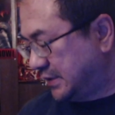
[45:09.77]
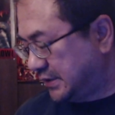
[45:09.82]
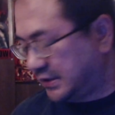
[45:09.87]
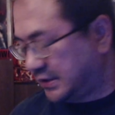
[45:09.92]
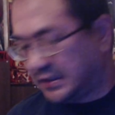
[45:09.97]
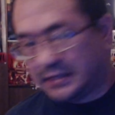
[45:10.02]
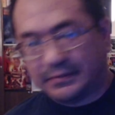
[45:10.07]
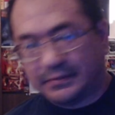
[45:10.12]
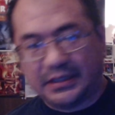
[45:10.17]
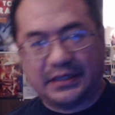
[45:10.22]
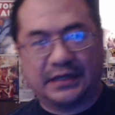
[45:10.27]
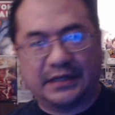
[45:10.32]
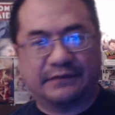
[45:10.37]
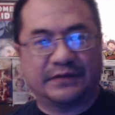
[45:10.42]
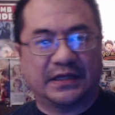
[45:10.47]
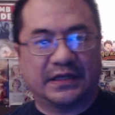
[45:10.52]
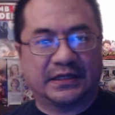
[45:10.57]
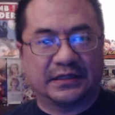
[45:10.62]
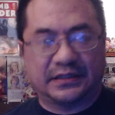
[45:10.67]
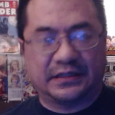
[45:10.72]
I think I might
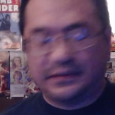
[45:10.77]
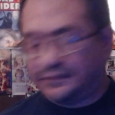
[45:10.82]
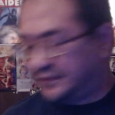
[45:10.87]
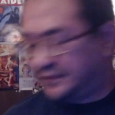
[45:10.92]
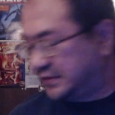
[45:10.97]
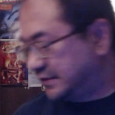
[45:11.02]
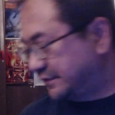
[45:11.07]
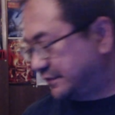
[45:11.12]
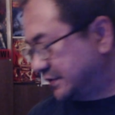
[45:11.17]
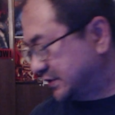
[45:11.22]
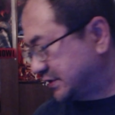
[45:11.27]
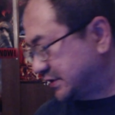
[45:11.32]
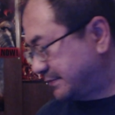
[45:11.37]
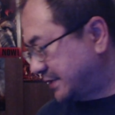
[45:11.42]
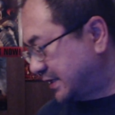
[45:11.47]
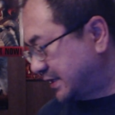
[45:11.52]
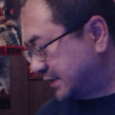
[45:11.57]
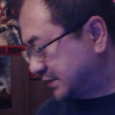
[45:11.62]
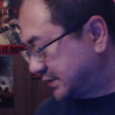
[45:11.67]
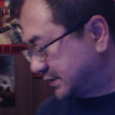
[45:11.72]
have that at different
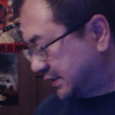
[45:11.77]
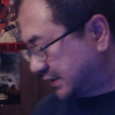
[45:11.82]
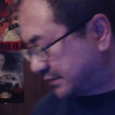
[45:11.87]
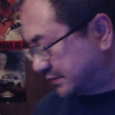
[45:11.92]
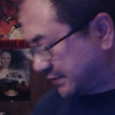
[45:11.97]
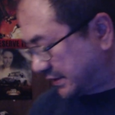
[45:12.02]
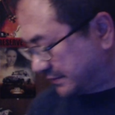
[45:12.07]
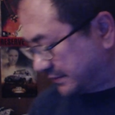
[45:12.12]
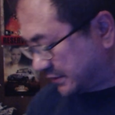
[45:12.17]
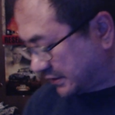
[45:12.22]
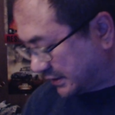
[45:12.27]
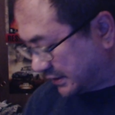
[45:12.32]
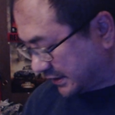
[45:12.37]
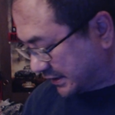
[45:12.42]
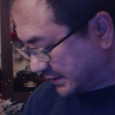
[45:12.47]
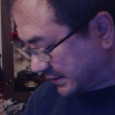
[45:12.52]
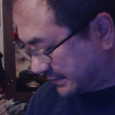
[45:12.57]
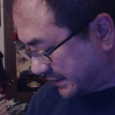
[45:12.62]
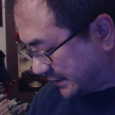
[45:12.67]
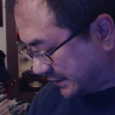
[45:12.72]
spots. So that's what I'm
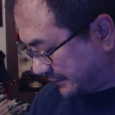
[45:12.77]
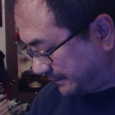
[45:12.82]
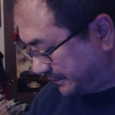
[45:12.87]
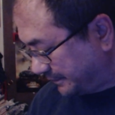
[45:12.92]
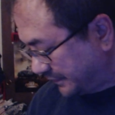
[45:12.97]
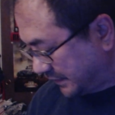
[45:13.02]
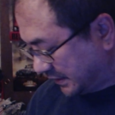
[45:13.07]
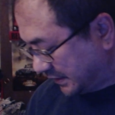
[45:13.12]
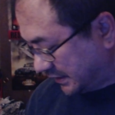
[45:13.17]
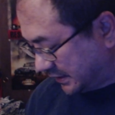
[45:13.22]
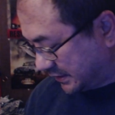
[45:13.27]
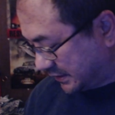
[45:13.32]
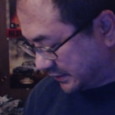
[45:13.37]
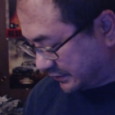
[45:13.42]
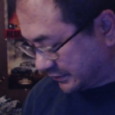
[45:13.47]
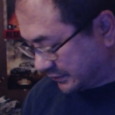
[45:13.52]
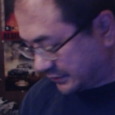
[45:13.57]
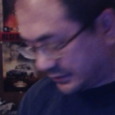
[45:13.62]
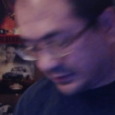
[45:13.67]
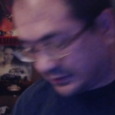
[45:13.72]
talking about.
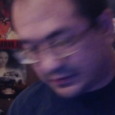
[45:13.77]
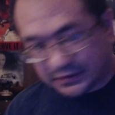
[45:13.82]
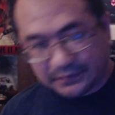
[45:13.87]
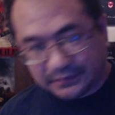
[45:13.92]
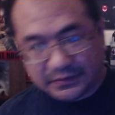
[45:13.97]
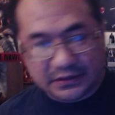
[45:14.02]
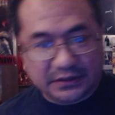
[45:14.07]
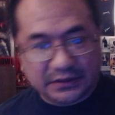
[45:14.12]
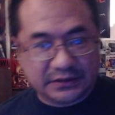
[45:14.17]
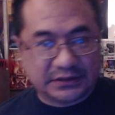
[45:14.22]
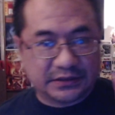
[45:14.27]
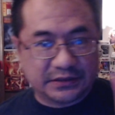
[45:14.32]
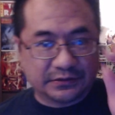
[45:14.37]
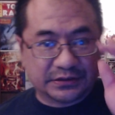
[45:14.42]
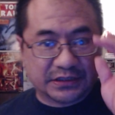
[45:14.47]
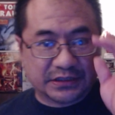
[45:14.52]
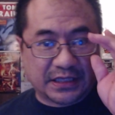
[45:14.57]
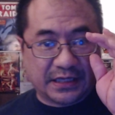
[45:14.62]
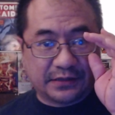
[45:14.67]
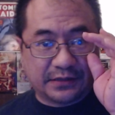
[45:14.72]
There's some things
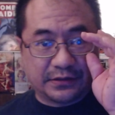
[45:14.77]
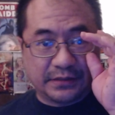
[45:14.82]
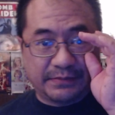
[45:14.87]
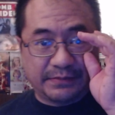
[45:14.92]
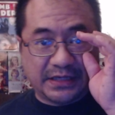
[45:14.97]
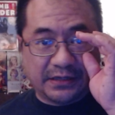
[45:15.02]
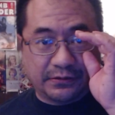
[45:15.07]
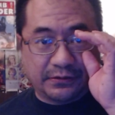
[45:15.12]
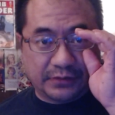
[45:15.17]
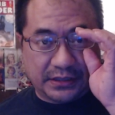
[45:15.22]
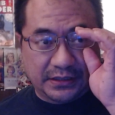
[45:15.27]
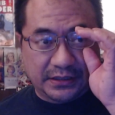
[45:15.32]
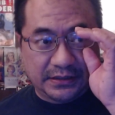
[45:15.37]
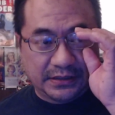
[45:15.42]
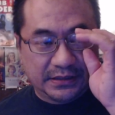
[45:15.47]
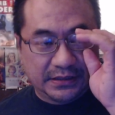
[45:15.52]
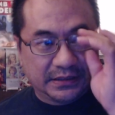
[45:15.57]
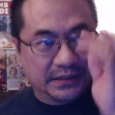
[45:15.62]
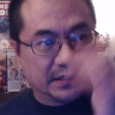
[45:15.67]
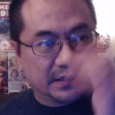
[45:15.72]
still scattered about.
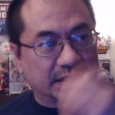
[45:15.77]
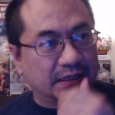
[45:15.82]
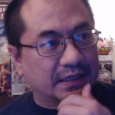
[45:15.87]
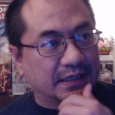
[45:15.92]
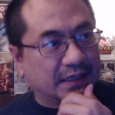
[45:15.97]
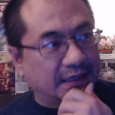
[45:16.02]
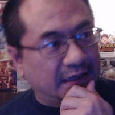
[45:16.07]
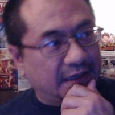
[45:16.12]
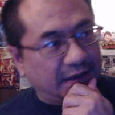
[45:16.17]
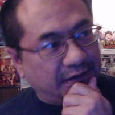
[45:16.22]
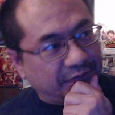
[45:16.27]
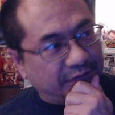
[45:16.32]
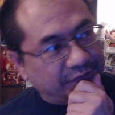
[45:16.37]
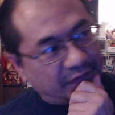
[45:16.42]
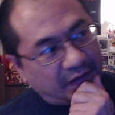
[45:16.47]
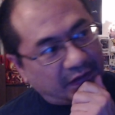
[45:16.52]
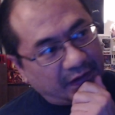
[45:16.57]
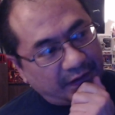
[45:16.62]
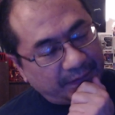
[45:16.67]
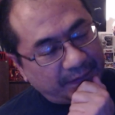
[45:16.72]
Like I
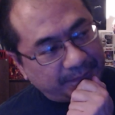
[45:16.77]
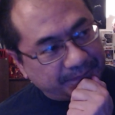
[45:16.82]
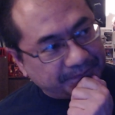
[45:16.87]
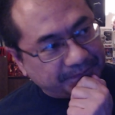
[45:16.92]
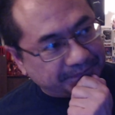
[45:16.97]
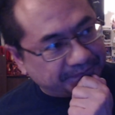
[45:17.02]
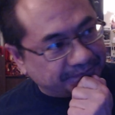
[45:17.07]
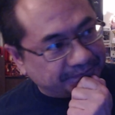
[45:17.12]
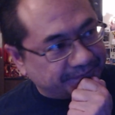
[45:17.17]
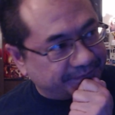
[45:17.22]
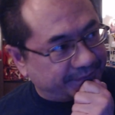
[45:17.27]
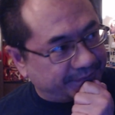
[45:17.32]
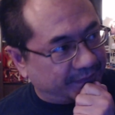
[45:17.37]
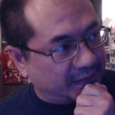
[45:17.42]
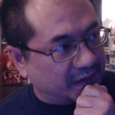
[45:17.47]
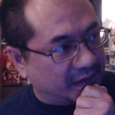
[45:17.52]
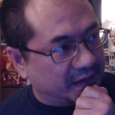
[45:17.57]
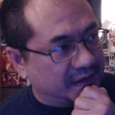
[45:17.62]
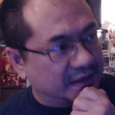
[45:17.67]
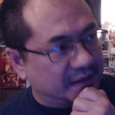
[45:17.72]
have,
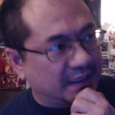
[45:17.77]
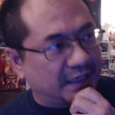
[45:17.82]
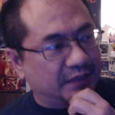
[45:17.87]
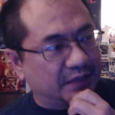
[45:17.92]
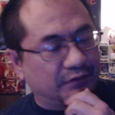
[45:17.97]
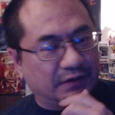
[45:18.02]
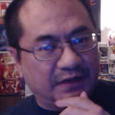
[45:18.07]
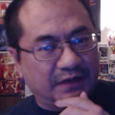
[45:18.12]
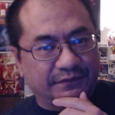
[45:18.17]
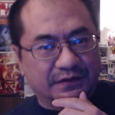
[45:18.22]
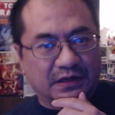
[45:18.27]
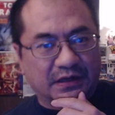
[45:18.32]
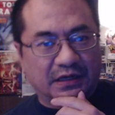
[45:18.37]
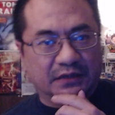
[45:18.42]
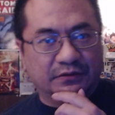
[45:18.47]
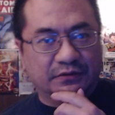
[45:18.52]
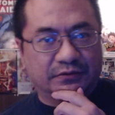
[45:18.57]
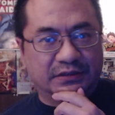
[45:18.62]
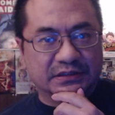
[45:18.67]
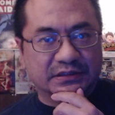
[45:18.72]
I know I have
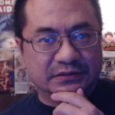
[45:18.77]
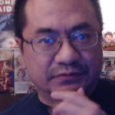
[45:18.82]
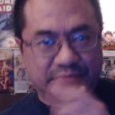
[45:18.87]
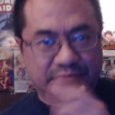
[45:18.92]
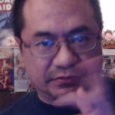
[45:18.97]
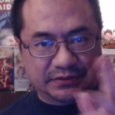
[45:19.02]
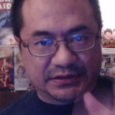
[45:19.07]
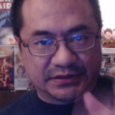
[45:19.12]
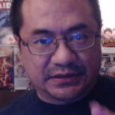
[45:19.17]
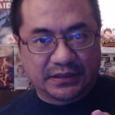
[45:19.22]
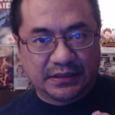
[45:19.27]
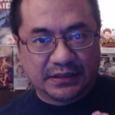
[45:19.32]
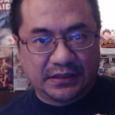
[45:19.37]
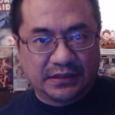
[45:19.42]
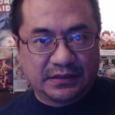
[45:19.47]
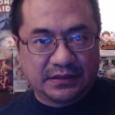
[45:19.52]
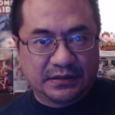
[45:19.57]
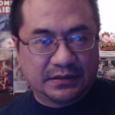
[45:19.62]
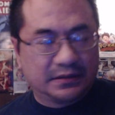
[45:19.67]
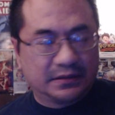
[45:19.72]
Conquest, which was,
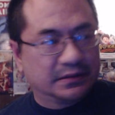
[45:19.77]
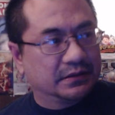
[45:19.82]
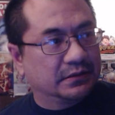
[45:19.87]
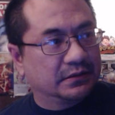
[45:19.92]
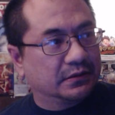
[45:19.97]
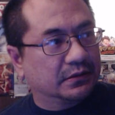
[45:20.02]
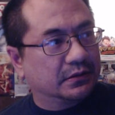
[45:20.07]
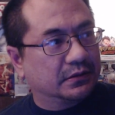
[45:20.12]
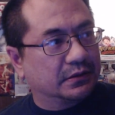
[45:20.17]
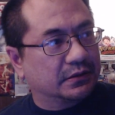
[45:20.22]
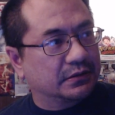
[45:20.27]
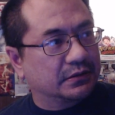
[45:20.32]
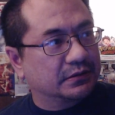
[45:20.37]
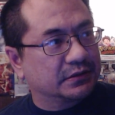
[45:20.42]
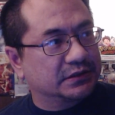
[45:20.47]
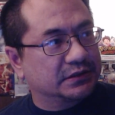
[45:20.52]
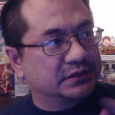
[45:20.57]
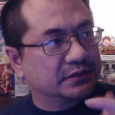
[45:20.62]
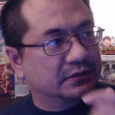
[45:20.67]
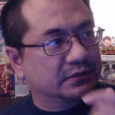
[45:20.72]
or
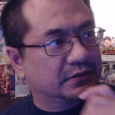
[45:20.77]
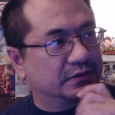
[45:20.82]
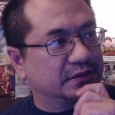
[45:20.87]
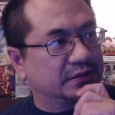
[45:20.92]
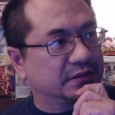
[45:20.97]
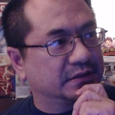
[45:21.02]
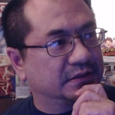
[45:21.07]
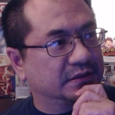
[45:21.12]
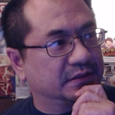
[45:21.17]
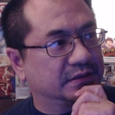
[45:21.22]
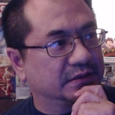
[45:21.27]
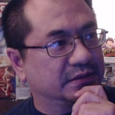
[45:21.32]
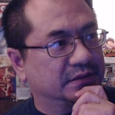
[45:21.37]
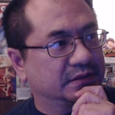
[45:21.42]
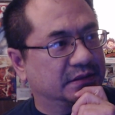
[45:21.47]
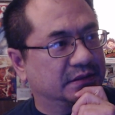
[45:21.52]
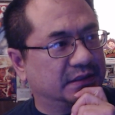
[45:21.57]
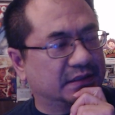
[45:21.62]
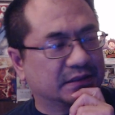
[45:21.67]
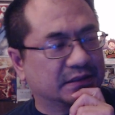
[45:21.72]
is it called,
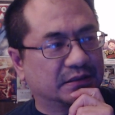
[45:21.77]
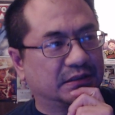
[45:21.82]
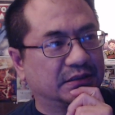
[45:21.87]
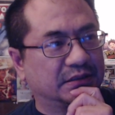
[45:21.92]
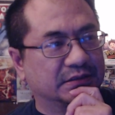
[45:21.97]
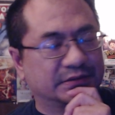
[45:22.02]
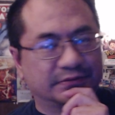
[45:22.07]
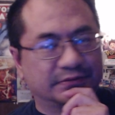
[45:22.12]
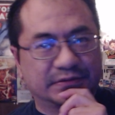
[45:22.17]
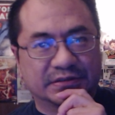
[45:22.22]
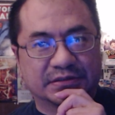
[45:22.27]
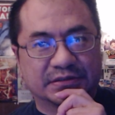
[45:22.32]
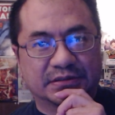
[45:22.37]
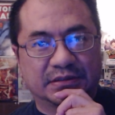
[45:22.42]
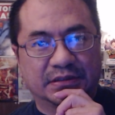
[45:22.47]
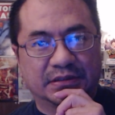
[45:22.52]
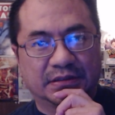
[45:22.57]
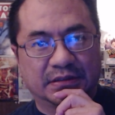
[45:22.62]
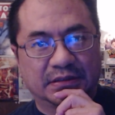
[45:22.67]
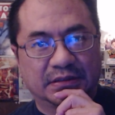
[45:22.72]
not
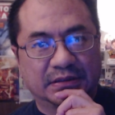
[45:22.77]
Conquest?